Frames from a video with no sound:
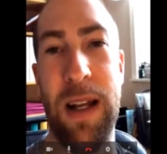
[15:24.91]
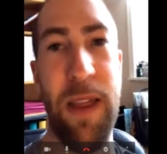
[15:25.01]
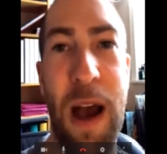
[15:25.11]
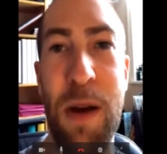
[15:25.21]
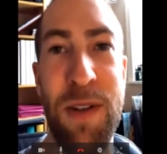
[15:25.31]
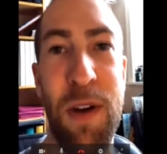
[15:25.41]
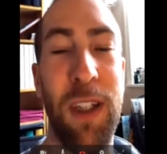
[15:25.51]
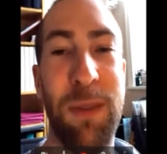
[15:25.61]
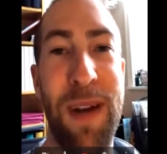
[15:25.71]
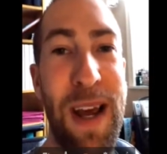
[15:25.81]
like
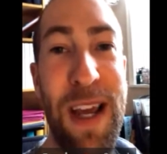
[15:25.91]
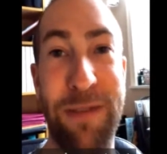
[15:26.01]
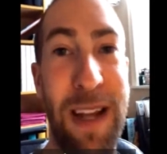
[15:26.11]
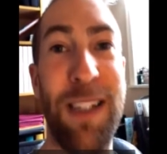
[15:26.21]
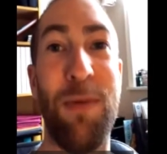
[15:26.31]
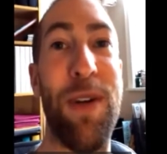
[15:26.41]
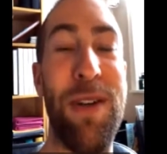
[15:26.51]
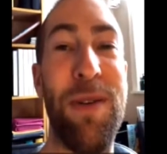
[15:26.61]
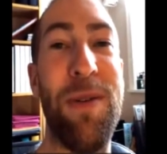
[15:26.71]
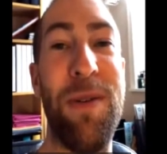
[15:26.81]
$1,000 per day if that's
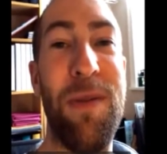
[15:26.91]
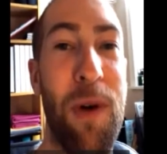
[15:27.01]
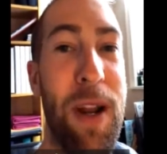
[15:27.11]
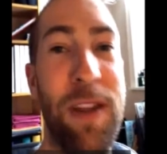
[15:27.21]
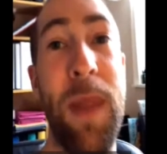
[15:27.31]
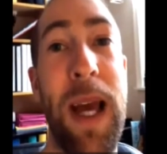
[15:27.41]
what you want to do.